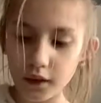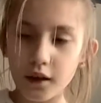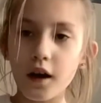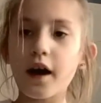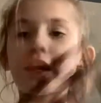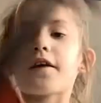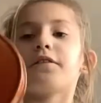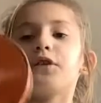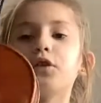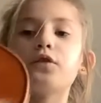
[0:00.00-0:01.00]
I have
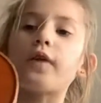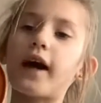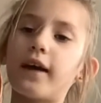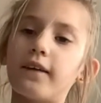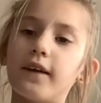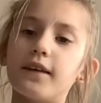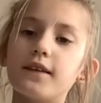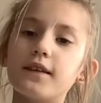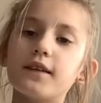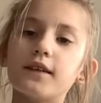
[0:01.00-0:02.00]
two
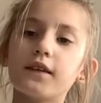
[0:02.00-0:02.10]
violins.